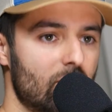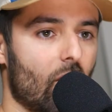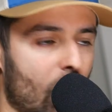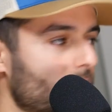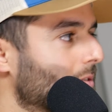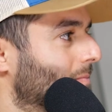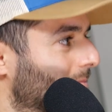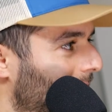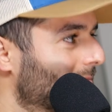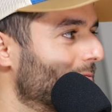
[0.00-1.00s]
Awesome.
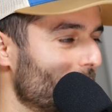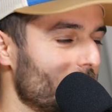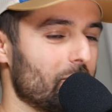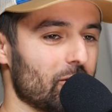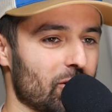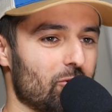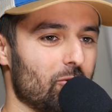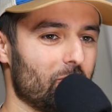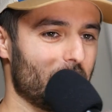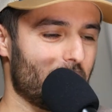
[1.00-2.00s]
Really
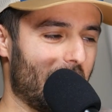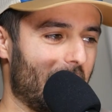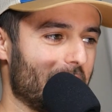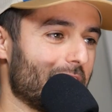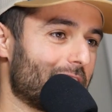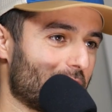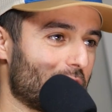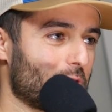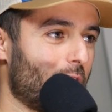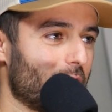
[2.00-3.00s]
cool. And the 6 to
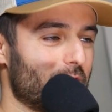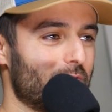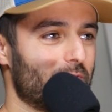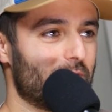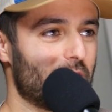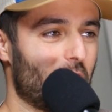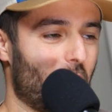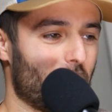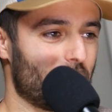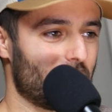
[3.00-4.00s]
12,
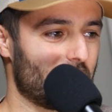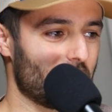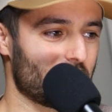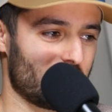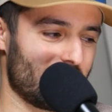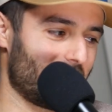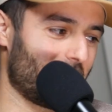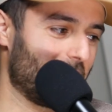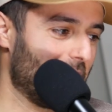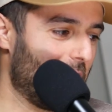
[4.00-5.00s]
deals a year,
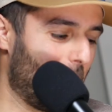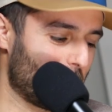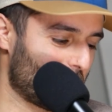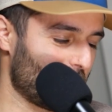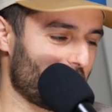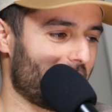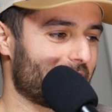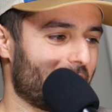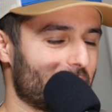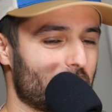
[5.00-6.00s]
I'm sure we'll get
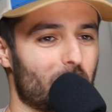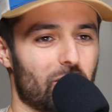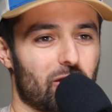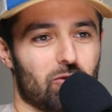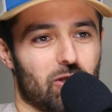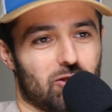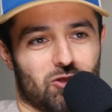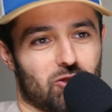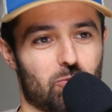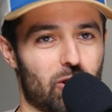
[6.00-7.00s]
there. It's
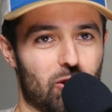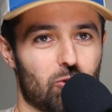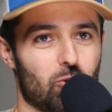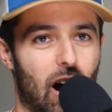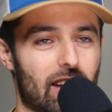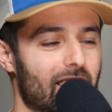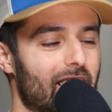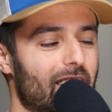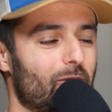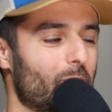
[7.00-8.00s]
just pretty cool.
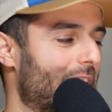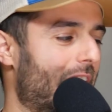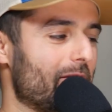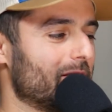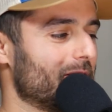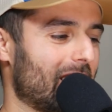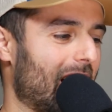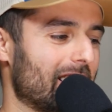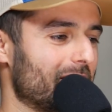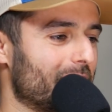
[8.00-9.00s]
We haven't
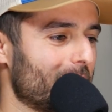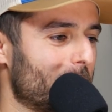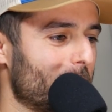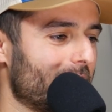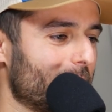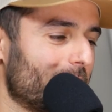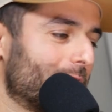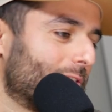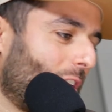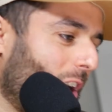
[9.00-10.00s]
got into flipping. We've
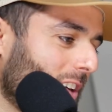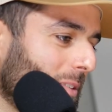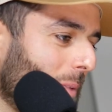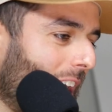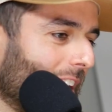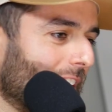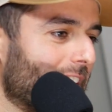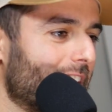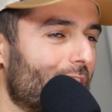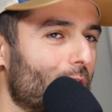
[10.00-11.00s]
talked about it.
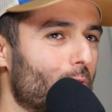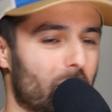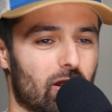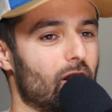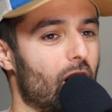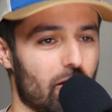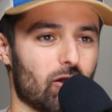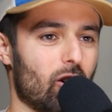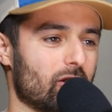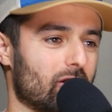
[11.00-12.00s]
We love
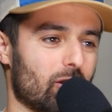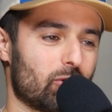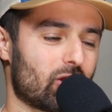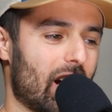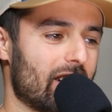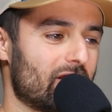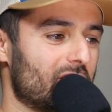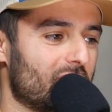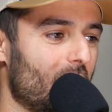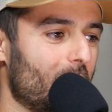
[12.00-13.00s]
long-term strategy.
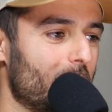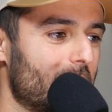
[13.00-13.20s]
So,